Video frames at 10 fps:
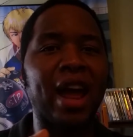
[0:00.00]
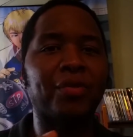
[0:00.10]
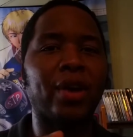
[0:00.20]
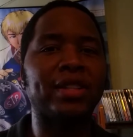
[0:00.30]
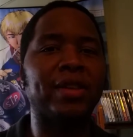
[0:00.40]

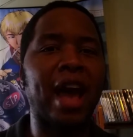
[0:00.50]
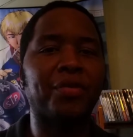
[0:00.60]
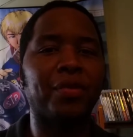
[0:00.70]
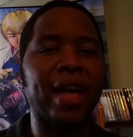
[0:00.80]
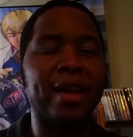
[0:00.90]

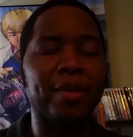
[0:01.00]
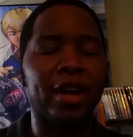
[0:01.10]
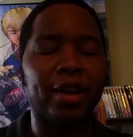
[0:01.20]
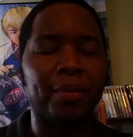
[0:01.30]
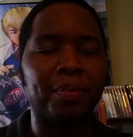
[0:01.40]
After
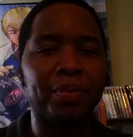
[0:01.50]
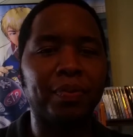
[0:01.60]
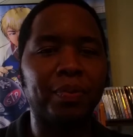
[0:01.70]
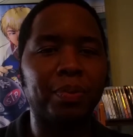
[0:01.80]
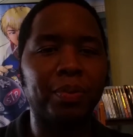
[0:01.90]
that
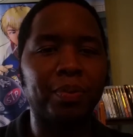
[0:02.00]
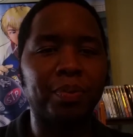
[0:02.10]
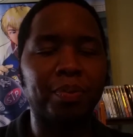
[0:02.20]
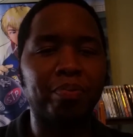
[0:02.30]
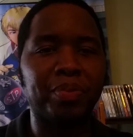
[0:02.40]

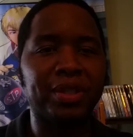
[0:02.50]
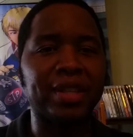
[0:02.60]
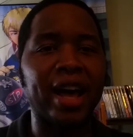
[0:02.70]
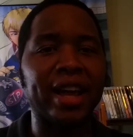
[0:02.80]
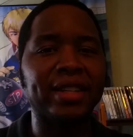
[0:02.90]

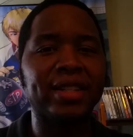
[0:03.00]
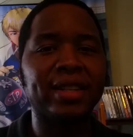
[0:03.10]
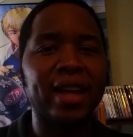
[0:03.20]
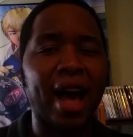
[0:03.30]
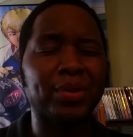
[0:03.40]

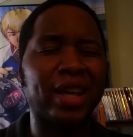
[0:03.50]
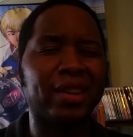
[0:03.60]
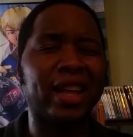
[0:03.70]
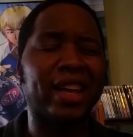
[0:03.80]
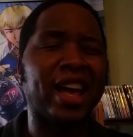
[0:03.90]
site, I was
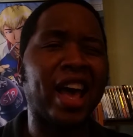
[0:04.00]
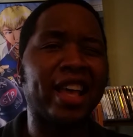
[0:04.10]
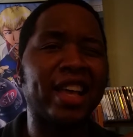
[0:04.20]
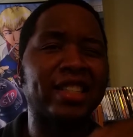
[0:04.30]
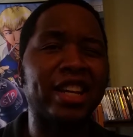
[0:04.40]
kind of like, I
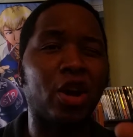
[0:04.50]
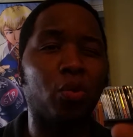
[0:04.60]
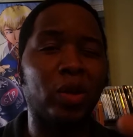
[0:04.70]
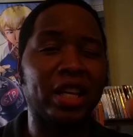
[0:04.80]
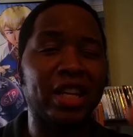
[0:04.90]
guess I
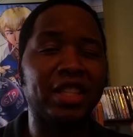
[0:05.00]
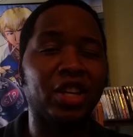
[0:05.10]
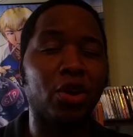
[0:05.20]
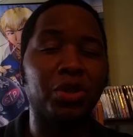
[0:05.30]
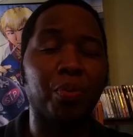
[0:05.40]
don't really need
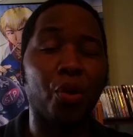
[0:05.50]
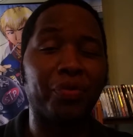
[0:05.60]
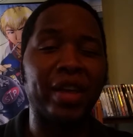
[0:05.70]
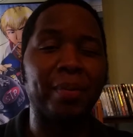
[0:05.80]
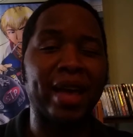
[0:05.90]
to go to
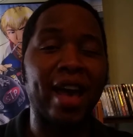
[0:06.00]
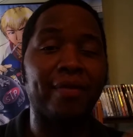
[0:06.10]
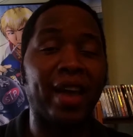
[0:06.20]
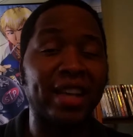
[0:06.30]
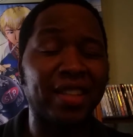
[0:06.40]
more themed
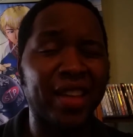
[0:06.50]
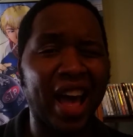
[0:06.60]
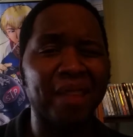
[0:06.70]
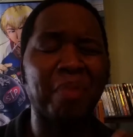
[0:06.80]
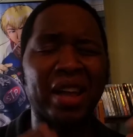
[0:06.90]
cafes. I think
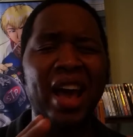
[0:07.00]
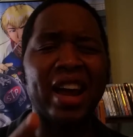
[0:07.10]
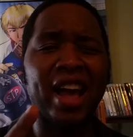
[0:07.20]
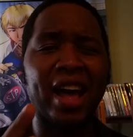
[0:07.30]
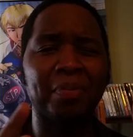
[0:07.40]
I
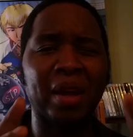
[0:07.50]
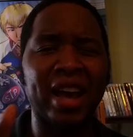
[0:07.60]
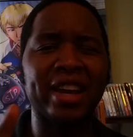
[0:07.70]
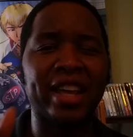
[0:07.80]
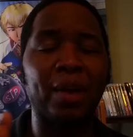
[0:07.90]

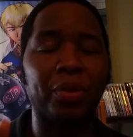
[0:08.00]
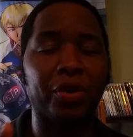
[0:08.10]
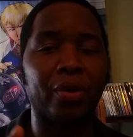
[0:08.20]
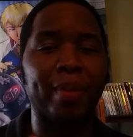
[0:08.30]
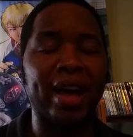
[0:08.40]
kind of get what
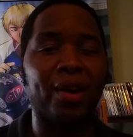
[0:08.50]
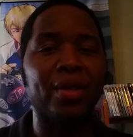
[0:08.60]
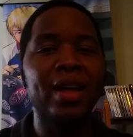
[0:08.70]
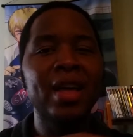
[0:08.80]
they're about.